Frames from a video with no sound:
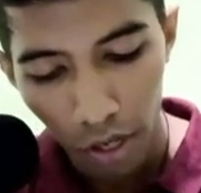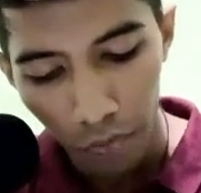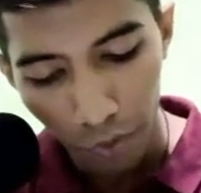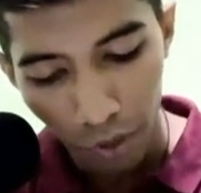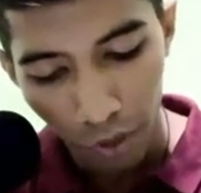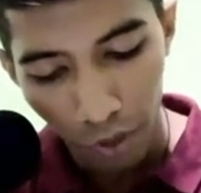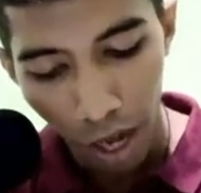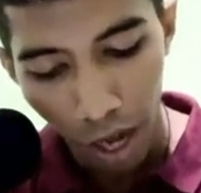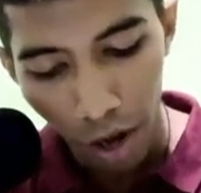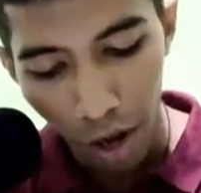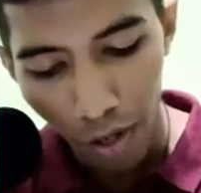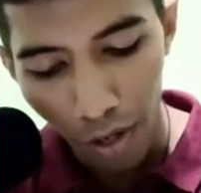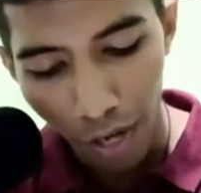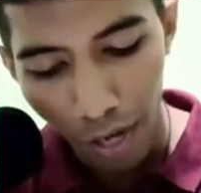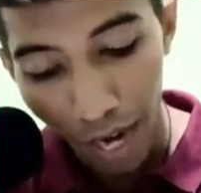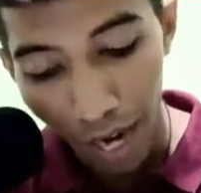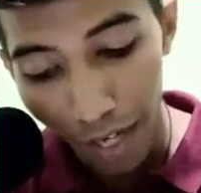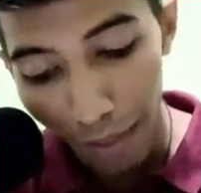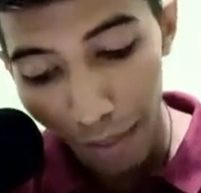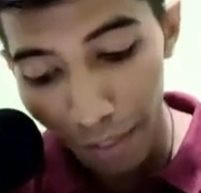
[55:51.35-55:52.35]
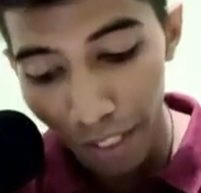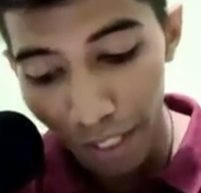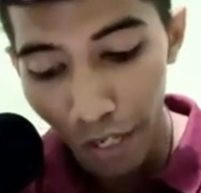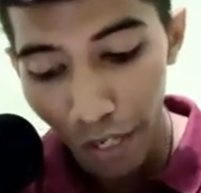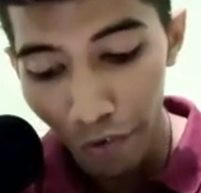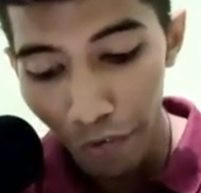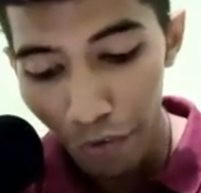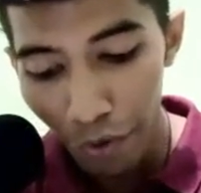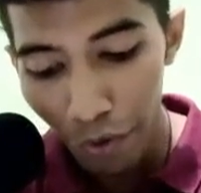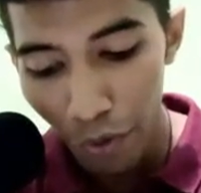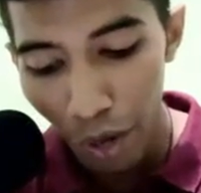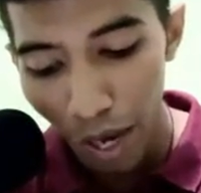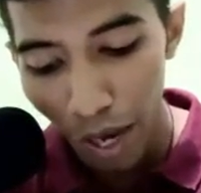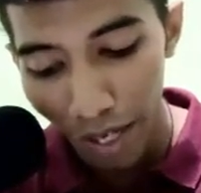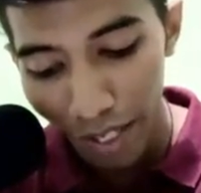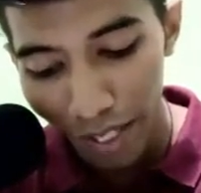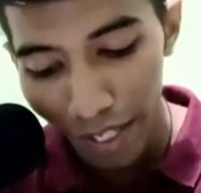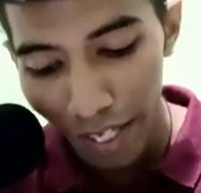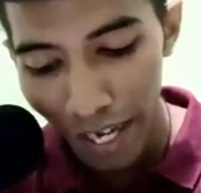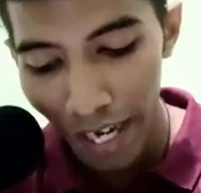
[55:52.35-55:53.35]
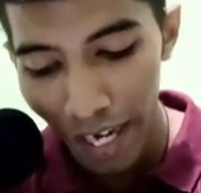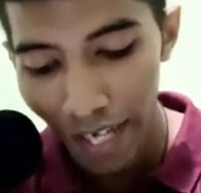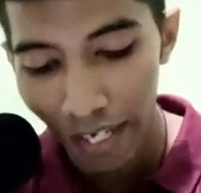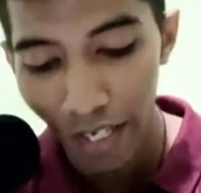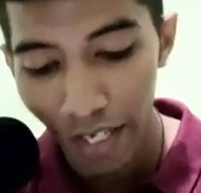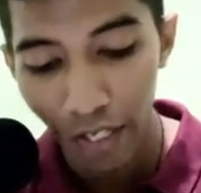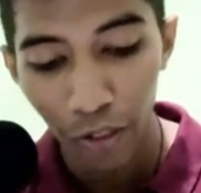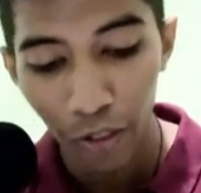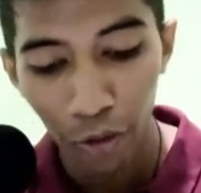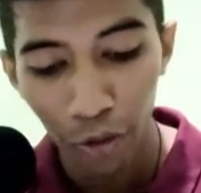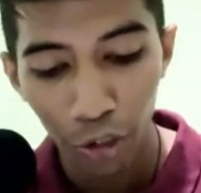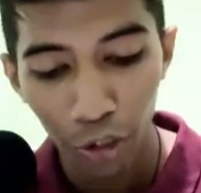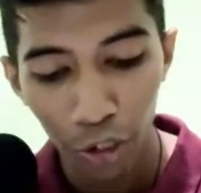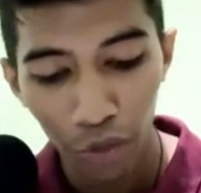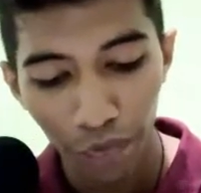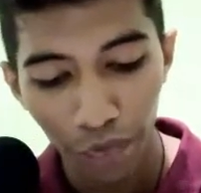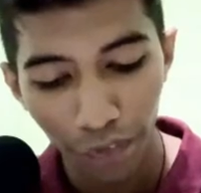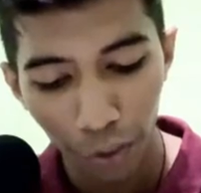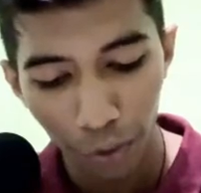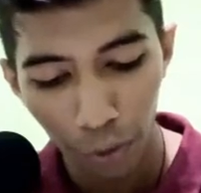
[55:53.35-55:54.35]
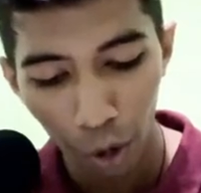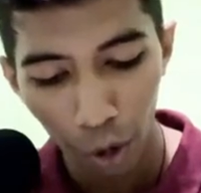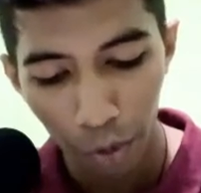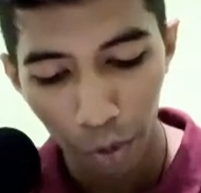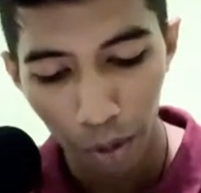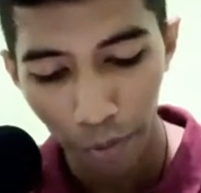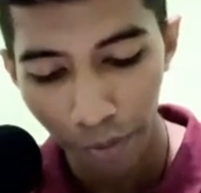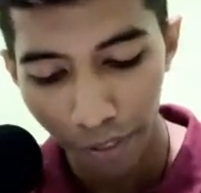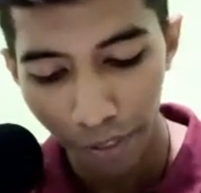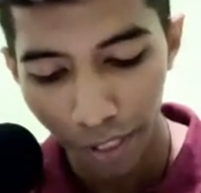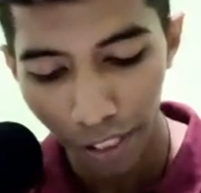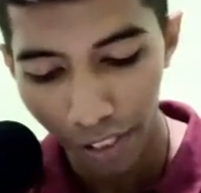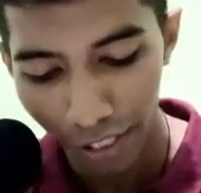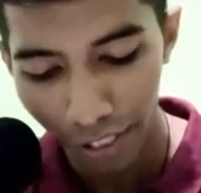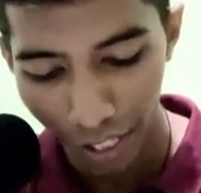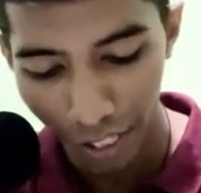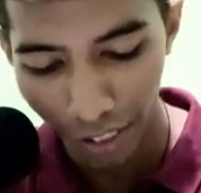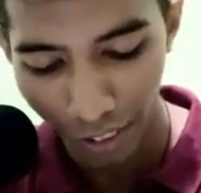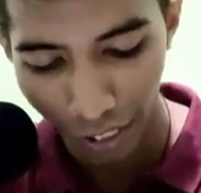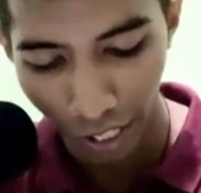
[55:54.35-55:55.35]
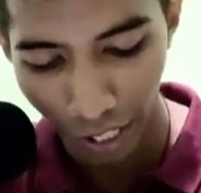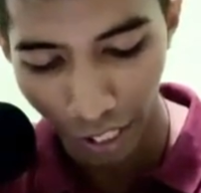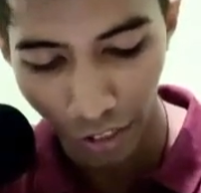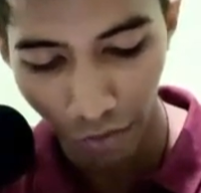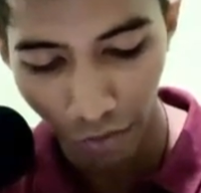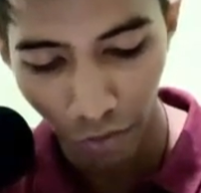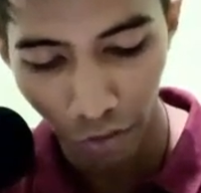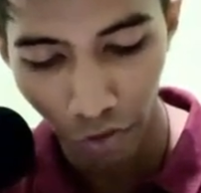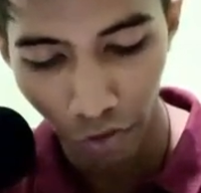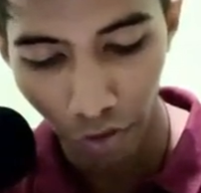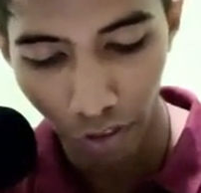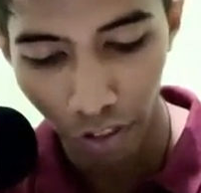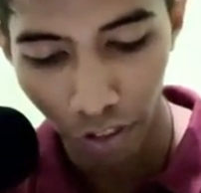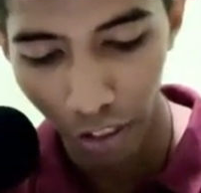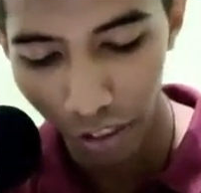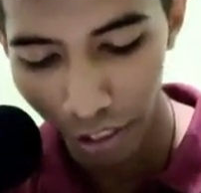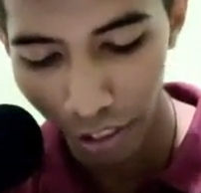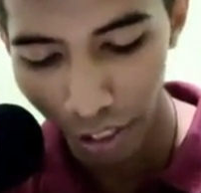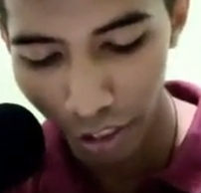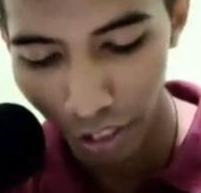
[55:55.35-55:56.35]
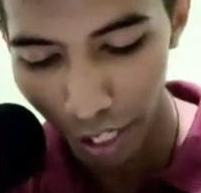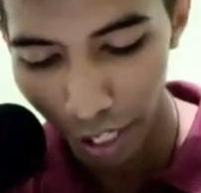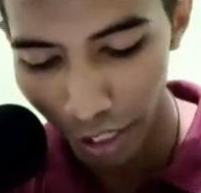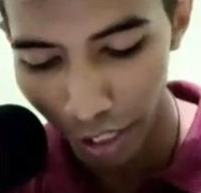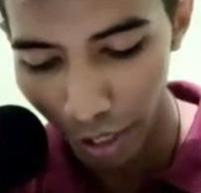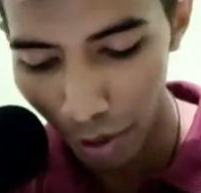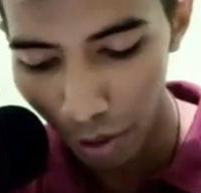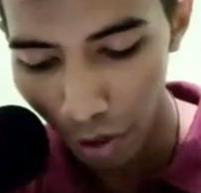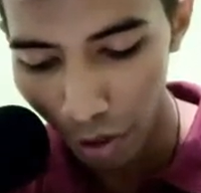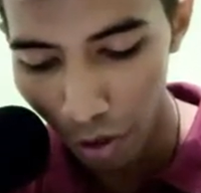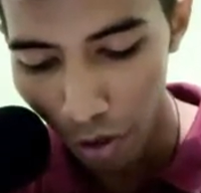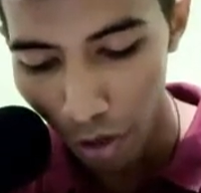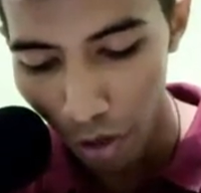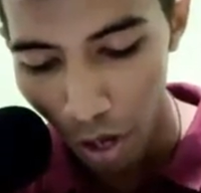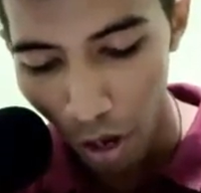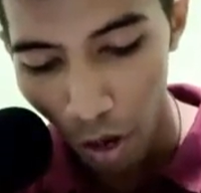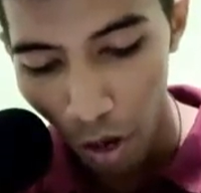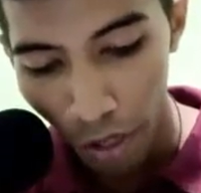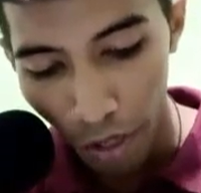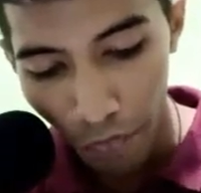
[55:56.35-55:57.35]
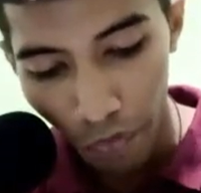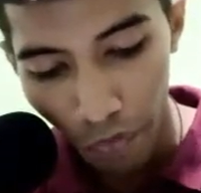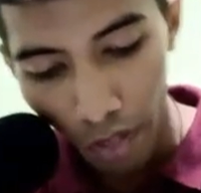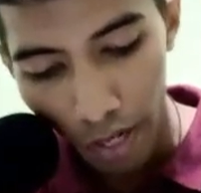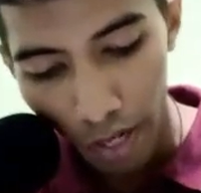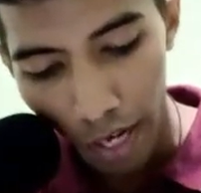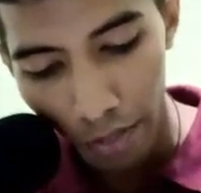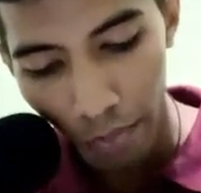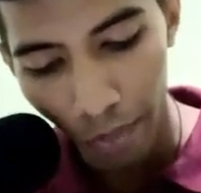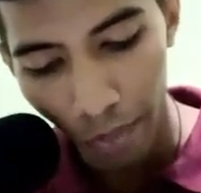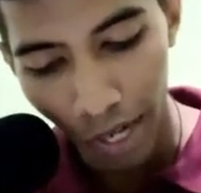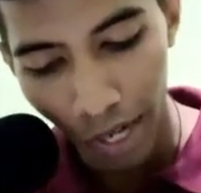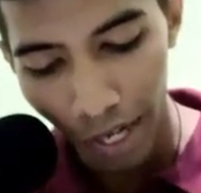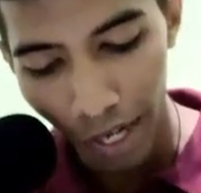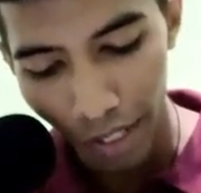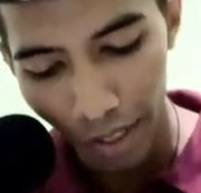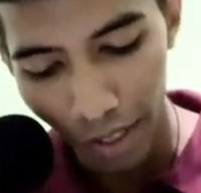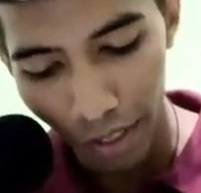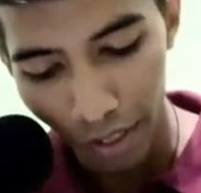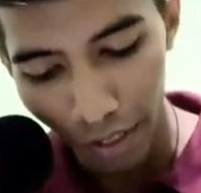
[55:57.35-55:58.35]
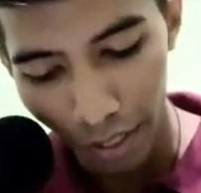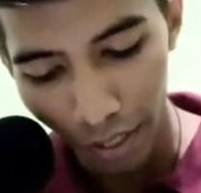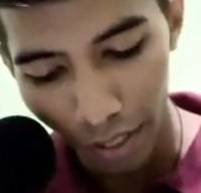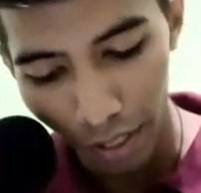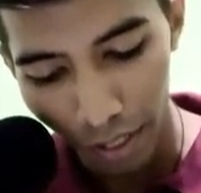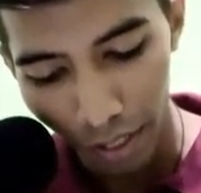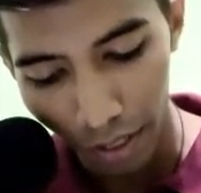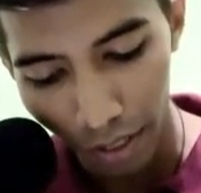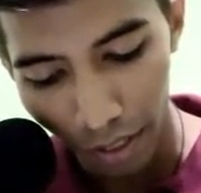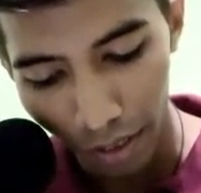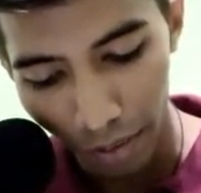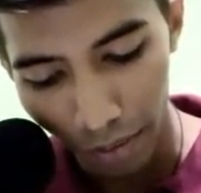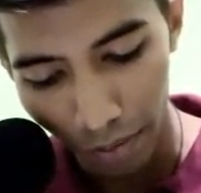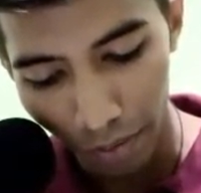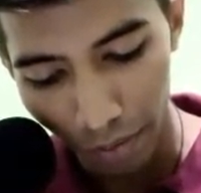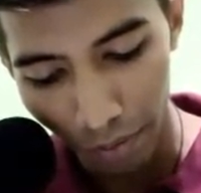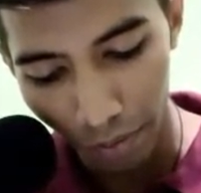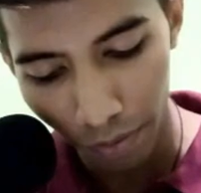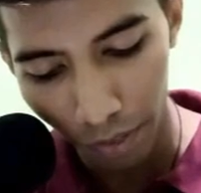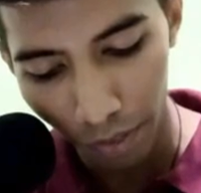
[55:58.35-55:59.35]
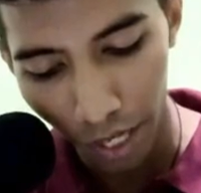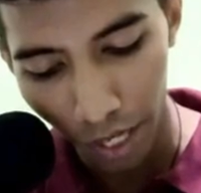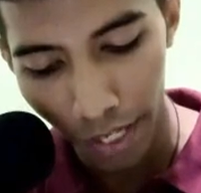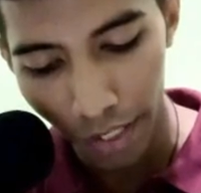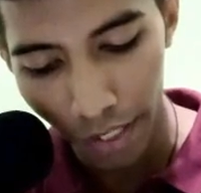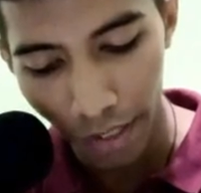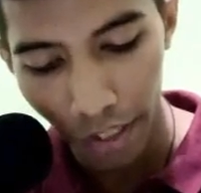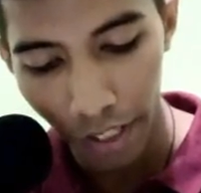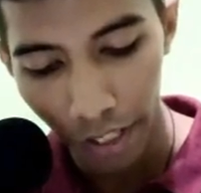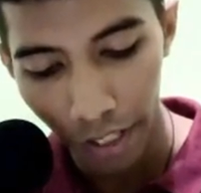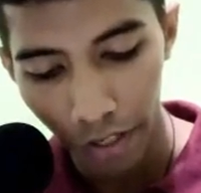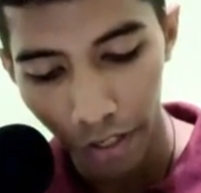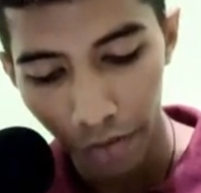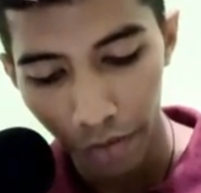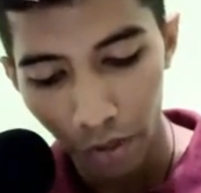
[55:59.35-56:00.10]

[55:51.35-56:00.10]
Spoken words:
Now let me give you again an intuition of this problem in this test case which you have to discuss right now. Okay, let me write here.